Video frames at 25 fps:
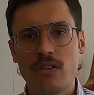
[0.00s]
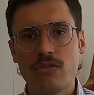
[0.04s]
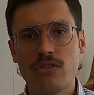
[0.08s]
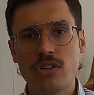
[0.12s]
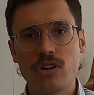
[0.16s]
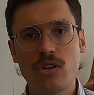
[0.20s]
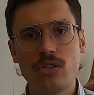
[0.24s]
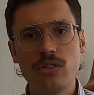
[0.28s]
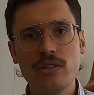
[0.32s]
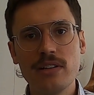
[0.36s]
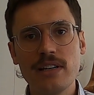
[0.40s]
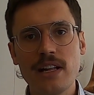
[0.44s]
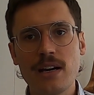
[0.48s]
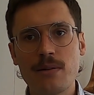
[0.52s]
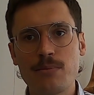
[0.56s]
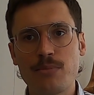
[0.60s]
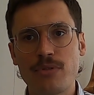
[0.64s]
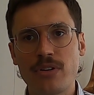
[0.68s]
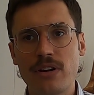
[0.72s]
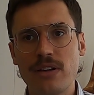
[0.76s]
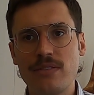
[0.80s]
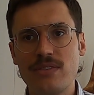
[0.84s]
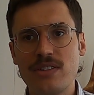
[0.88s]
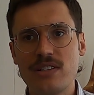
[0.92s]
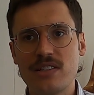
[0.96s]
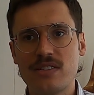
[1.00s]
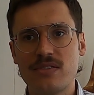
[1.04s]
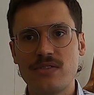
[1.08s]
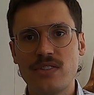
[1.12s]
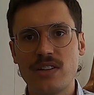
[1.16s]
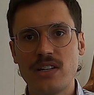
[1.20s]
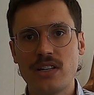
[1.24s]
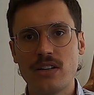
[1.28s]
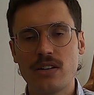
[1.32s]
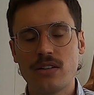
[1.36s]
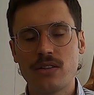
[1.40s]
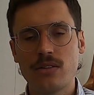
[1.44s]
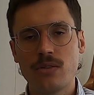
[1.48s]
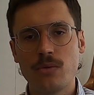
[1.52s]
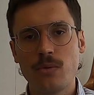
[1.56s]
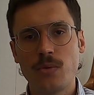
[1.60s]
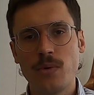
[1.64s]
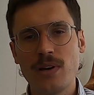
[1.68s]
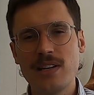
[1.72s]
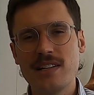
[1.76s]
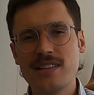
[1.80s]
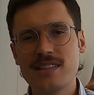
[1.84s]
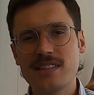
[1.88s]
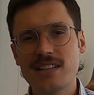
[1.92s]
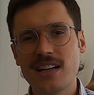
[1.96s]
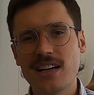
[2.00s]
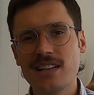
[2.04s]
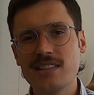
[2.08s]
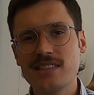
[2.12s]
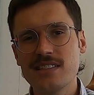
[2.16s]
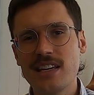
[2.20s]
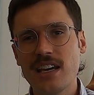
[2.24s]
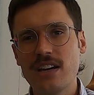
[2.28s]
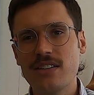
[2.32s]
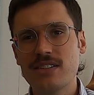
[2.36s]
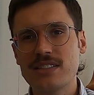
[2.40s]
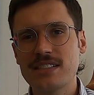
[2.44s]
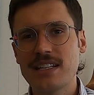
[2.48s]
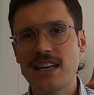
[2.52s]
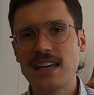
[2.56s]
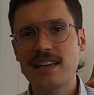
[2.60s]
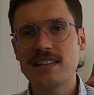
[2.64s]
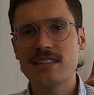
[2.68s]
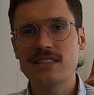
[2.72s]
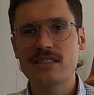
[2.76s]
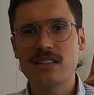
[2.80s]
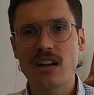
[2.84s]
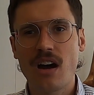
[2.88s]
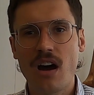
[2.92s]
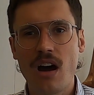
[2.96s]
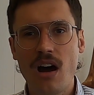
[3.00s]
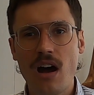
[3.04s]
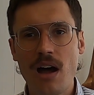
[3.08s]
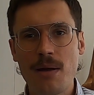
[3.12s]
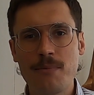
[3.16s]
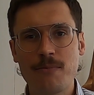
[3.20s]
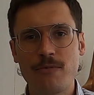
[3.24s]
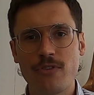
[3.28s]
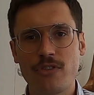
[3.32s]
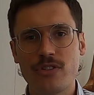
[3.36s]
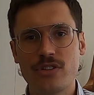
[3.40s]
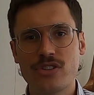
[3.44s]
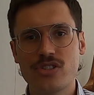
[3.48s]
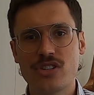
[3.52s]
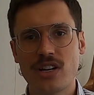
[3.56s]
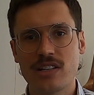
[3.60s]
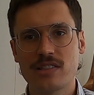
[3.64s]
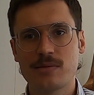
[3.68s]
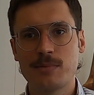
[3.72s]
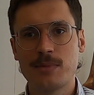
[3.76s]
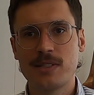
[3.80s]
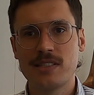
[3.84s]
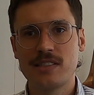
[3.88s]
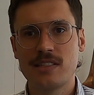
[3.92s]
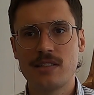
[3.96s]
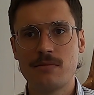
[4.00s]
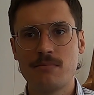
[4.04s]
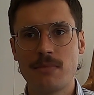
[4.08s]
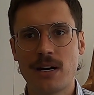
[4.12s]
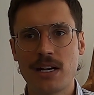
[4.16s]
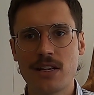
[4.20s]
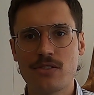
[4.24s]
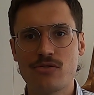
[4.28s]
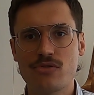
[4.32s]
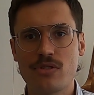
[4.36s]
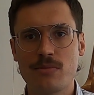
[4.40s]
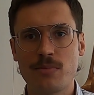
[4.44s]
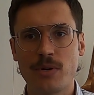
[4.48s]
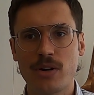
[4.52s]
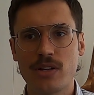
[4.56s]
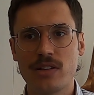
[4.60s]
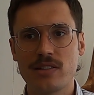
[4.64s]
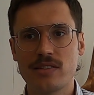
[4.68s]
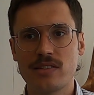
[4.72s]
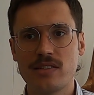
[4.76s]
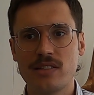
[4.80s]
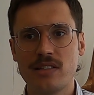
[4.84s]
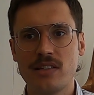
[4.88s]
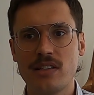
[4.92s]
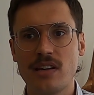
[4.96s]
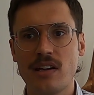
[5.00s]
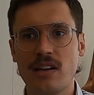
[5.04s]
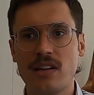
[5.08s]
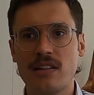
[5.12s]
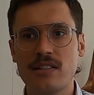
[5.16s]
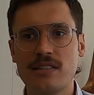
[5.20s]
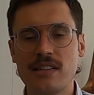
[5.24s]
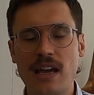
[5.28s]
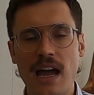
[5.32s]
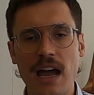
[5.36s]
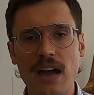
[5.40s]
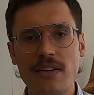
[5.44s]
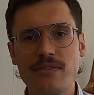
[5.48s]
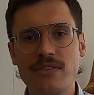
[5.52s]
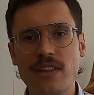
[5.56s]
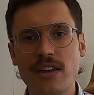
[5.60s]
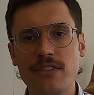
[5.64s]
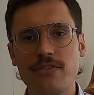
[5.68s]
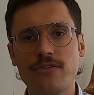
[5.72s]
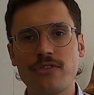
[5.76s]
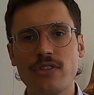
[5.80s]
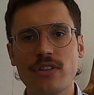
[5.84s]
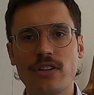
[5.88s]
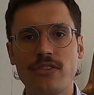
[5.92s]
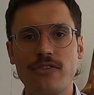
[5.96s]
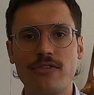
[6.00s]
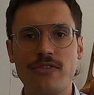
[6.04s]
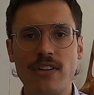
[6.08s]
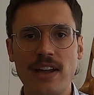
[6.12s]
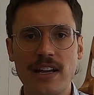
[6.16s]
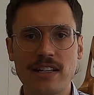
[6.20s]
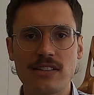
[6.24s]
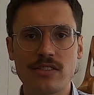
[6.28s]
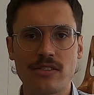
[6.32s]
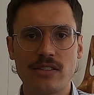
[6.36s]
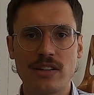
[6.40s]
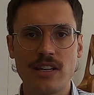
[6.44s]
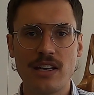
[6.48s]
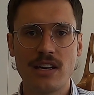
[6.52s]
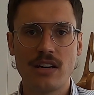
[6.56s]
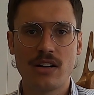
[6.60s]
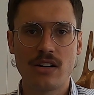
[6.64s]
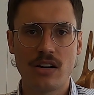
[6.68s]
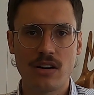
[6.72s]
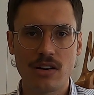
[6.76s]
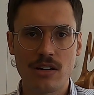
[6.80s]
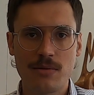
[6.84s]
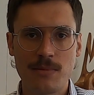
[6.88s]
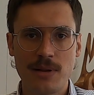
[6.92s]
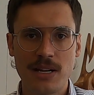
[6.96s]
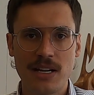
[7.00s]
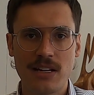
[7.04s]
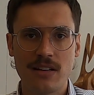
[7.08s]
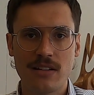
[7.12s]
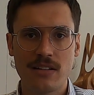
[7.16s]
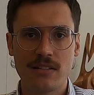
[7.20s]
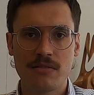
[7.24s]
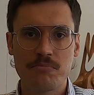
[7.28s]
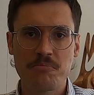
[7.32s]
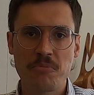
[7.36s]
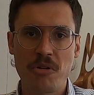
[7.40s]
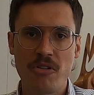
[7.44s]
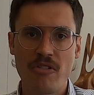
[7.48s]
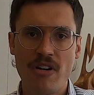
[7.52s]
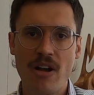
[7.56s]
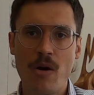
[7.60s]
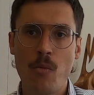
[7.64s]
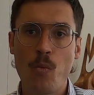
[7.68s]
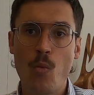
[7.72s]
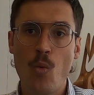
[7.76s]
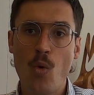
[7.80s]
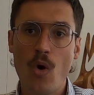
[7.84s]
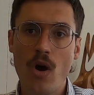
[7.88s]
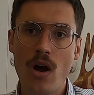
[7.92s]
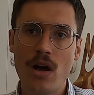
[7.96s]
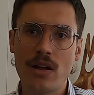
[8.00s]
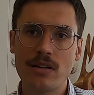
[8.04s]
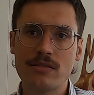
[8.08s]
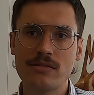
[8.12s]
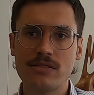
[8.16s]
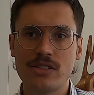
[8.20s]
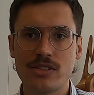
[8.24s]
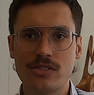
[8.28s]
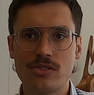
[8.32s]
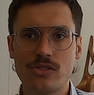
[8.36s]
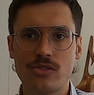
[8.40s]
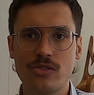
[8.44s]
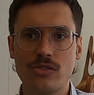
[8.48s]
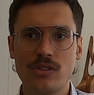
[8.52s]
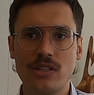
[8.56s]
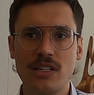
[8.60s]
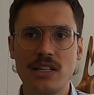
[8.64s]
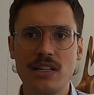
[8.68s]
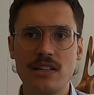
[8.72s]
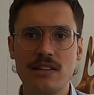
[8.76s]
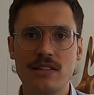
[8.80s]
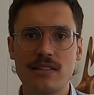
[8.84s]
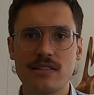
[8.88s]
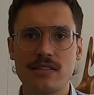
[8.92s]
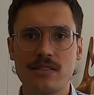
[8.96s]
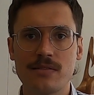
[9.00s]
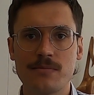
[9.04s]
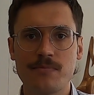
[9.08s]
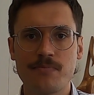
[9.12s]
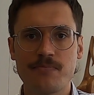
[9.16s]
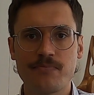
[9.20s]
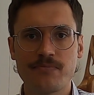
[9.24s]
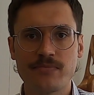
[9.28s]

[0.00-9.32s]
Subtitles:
Recall in our previous video, we discussed how it takes time for adjustments in monetary policy to have their full effect on the economy, around 1 to 2 years.